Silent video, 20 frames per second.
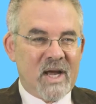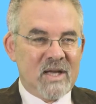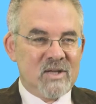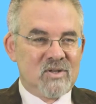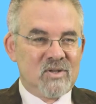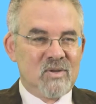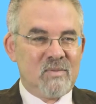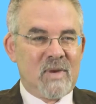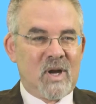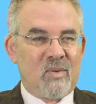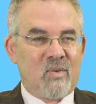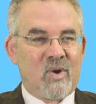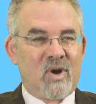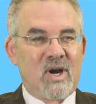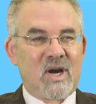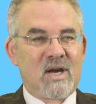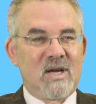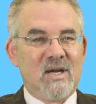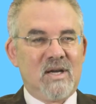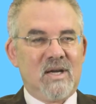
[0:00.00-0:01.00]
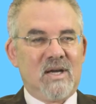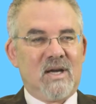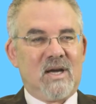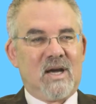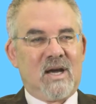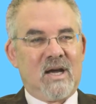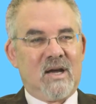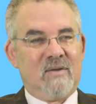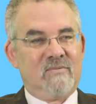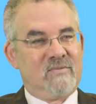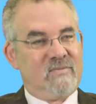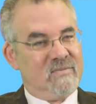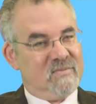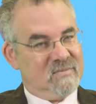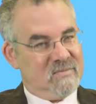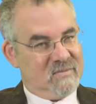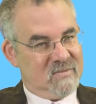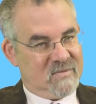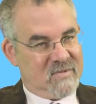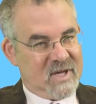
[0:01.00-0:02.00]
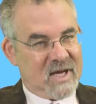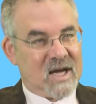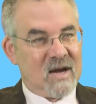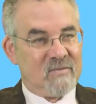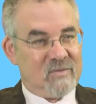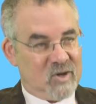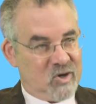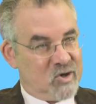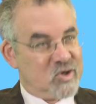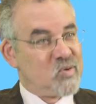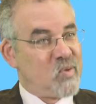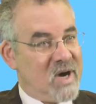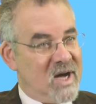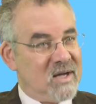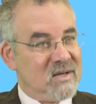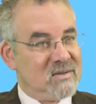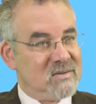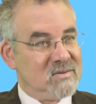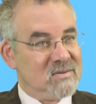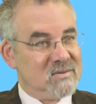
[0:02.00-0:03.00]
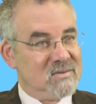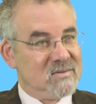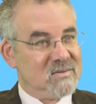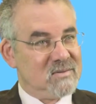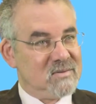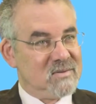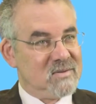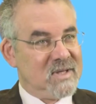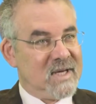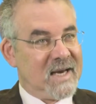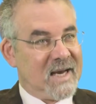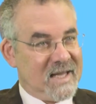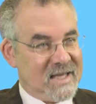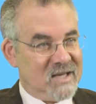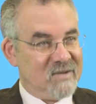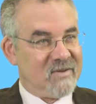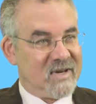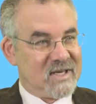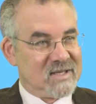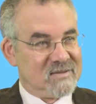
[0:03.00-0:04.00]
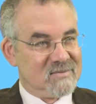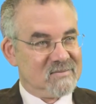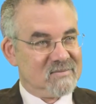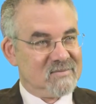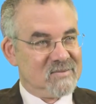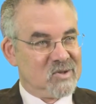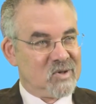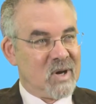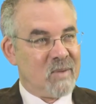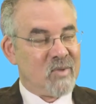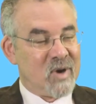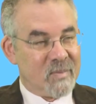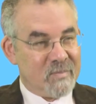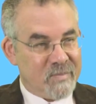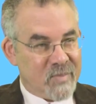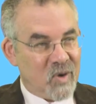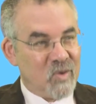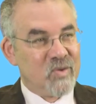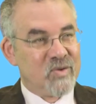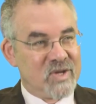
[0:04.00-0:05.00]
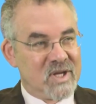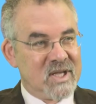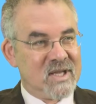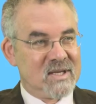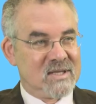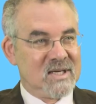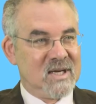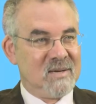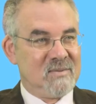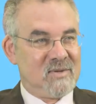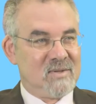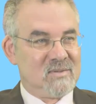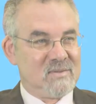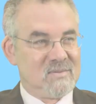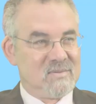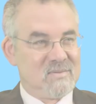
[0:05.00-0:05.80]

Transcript: I do my work, I think I've learned well, and I live it. So I bring both to the table.